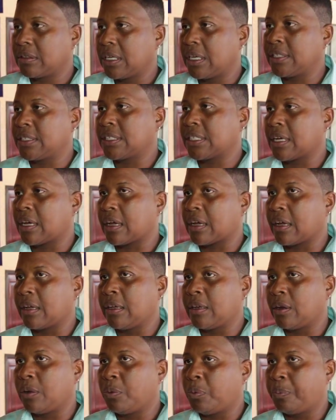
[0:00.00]

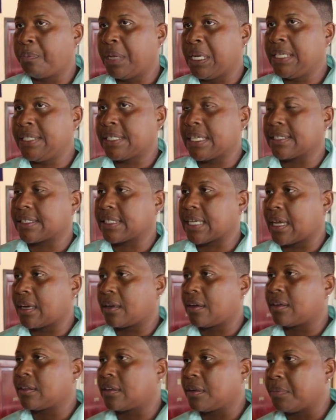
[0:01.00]
Belize has
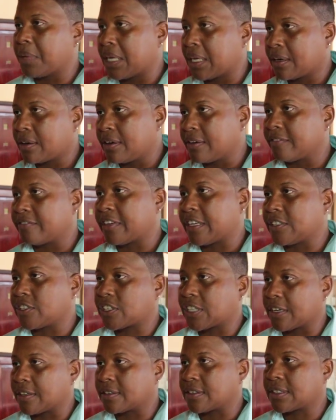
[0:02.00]
signed on to many
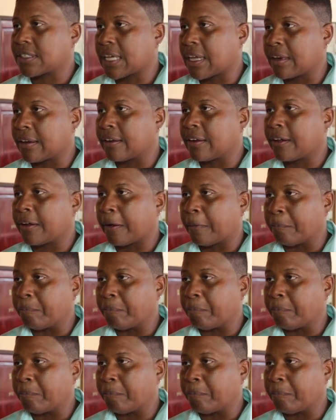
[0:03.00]
conventions, and